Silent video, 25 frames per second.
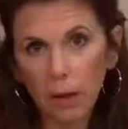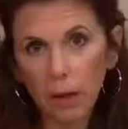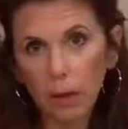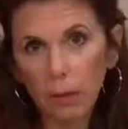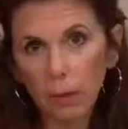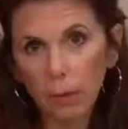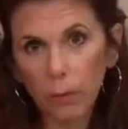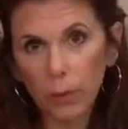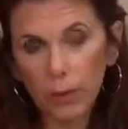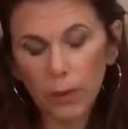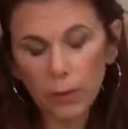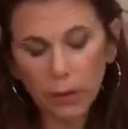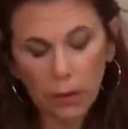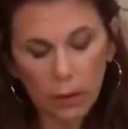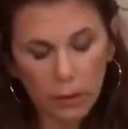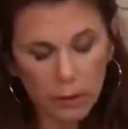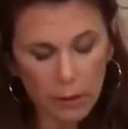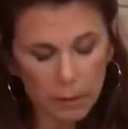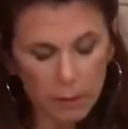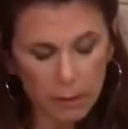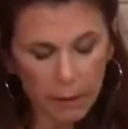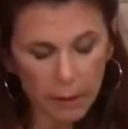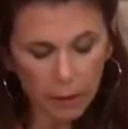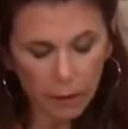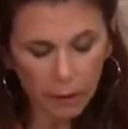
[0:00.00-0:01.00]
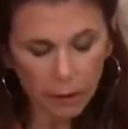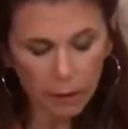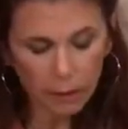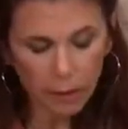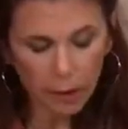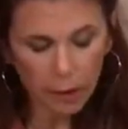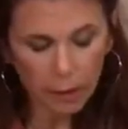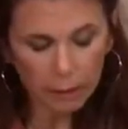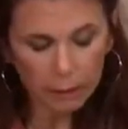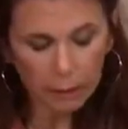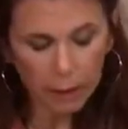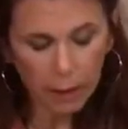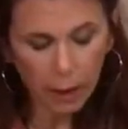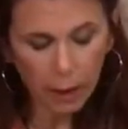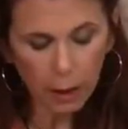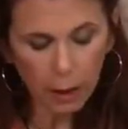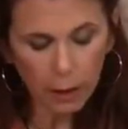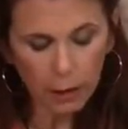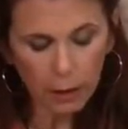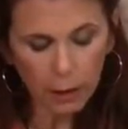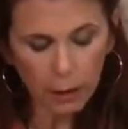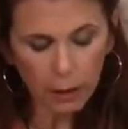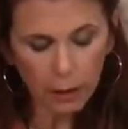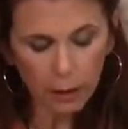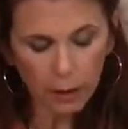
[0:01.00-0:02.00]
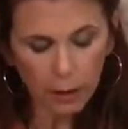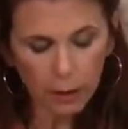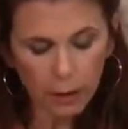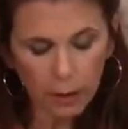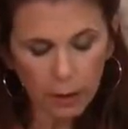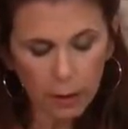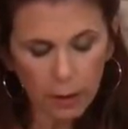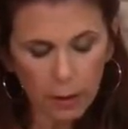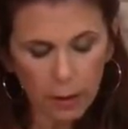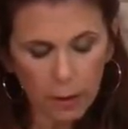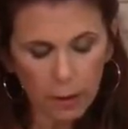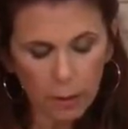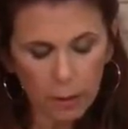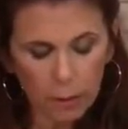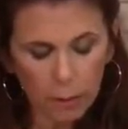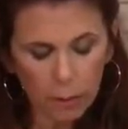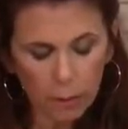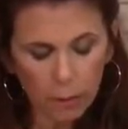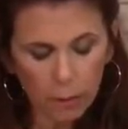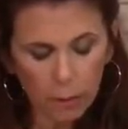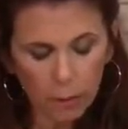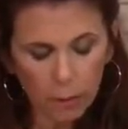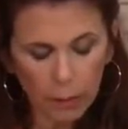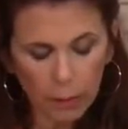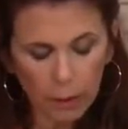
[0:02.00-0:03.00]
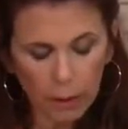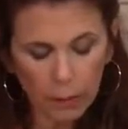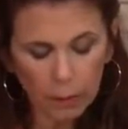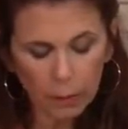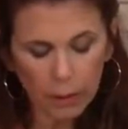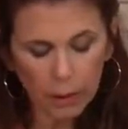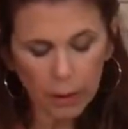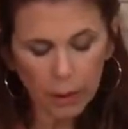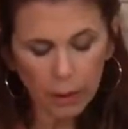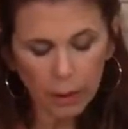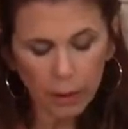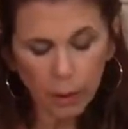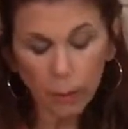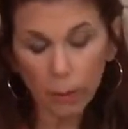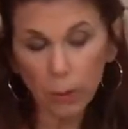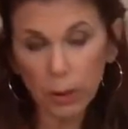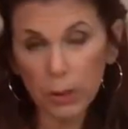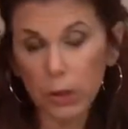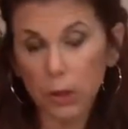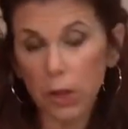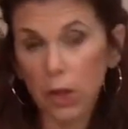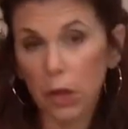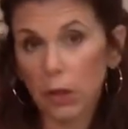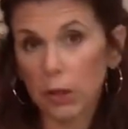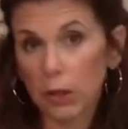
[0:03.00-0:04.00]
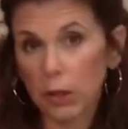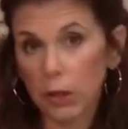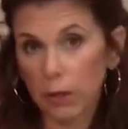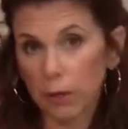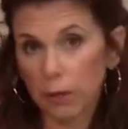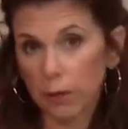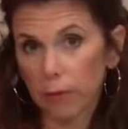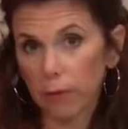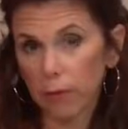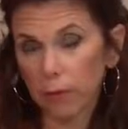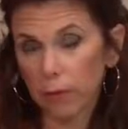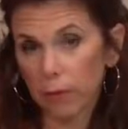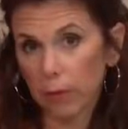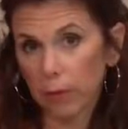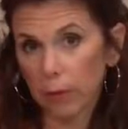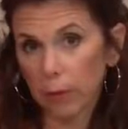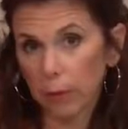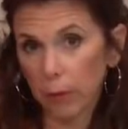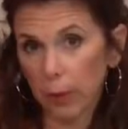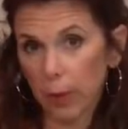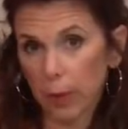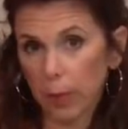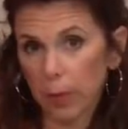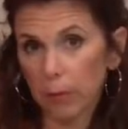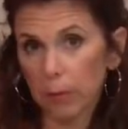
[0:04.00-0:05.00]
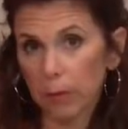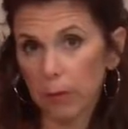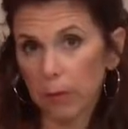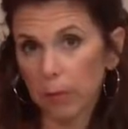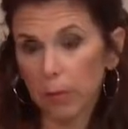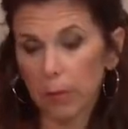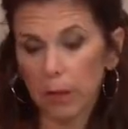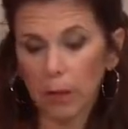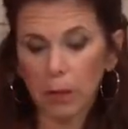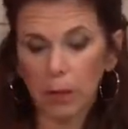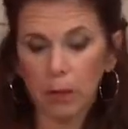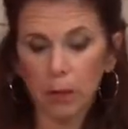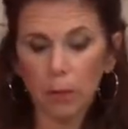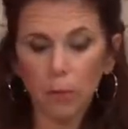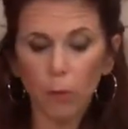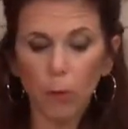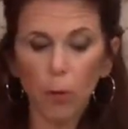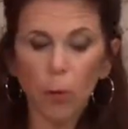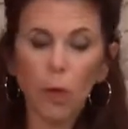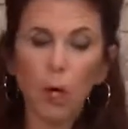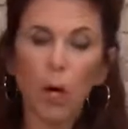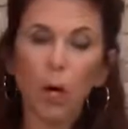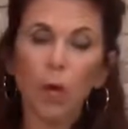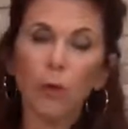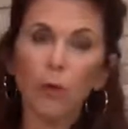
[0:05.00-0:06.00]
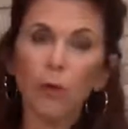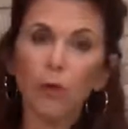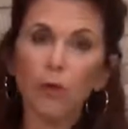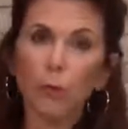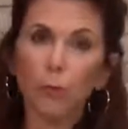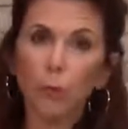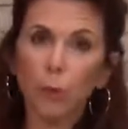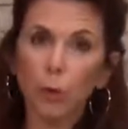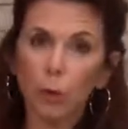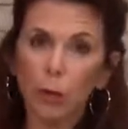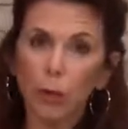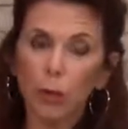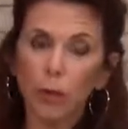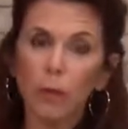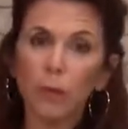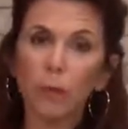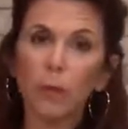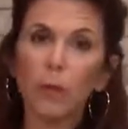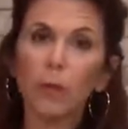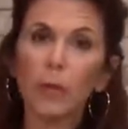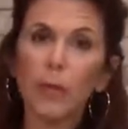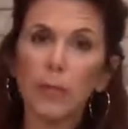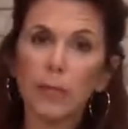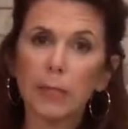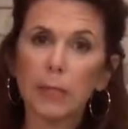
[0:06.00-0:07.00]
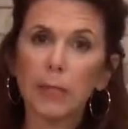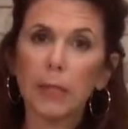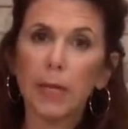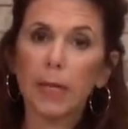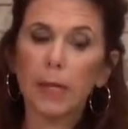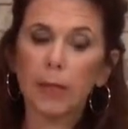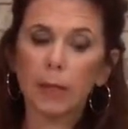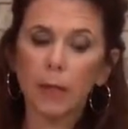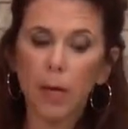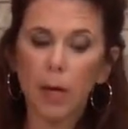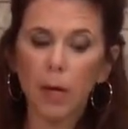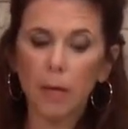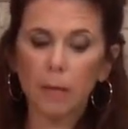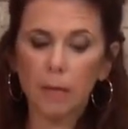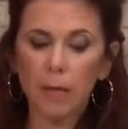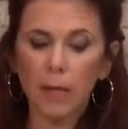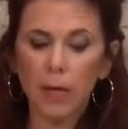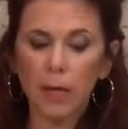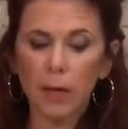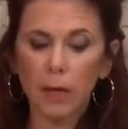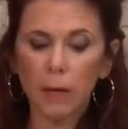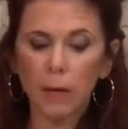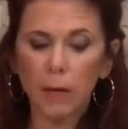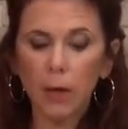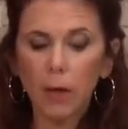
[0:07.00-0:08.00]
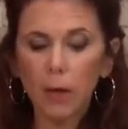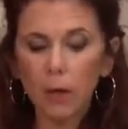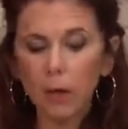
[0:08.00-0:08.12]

We talked about color being reductive in pigment, meaning the more colors you put in, the less light comes out.